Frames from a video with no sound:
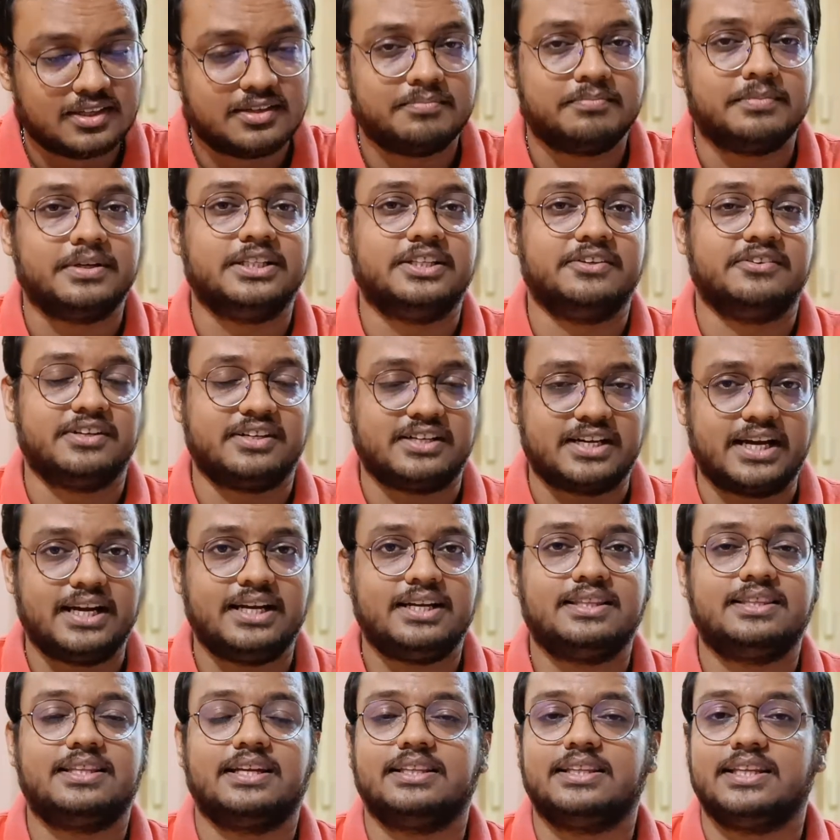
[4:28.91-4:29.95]
but they will
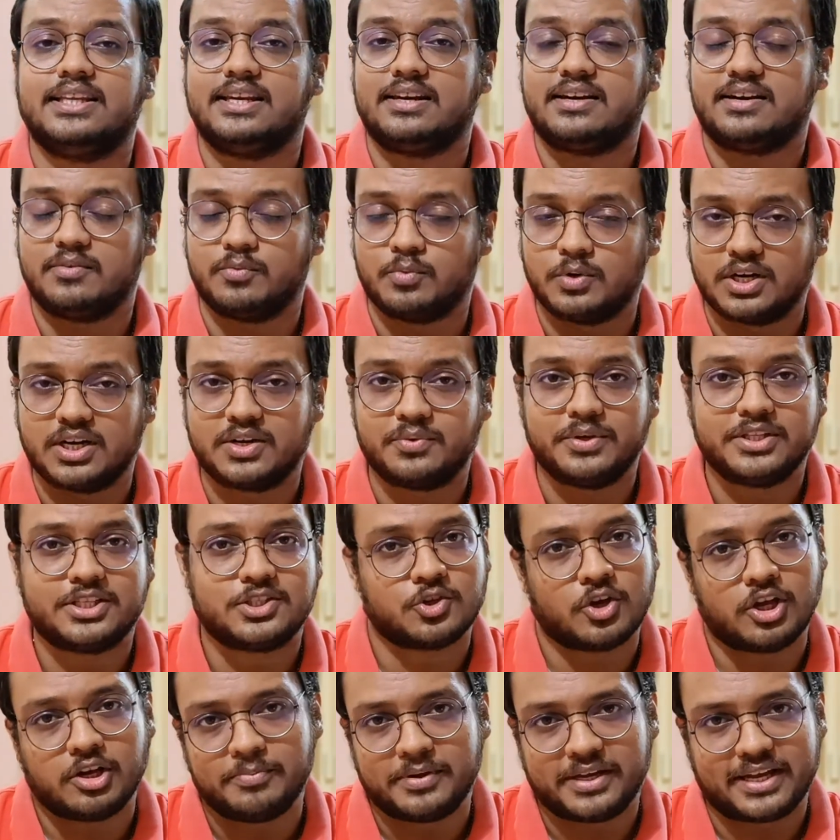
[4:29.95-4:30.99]
write that they work with
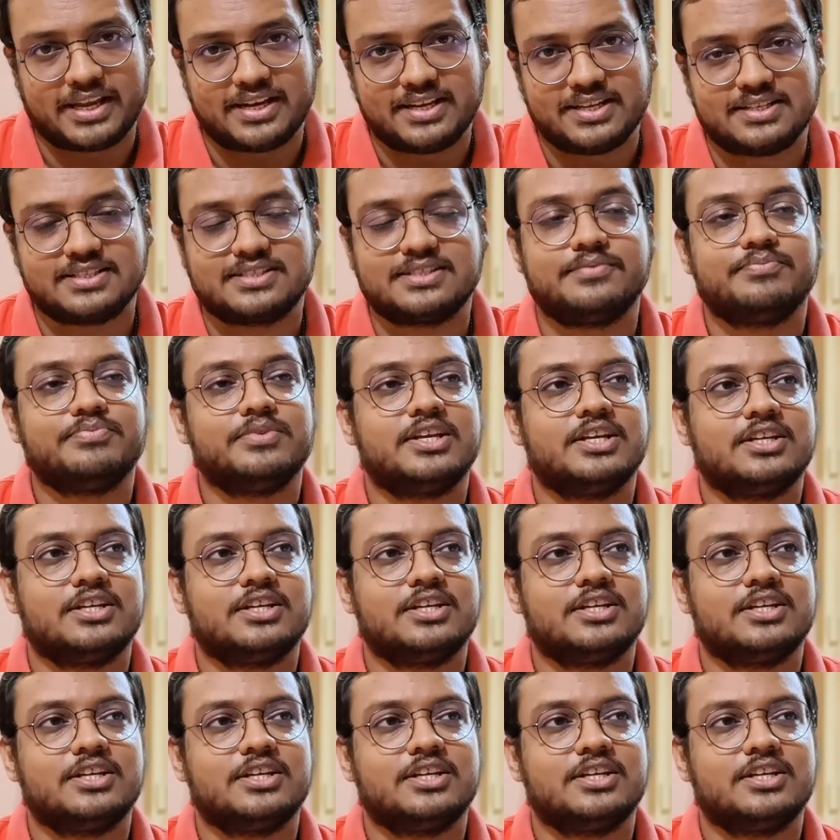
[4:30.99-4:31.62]
soil mechanics.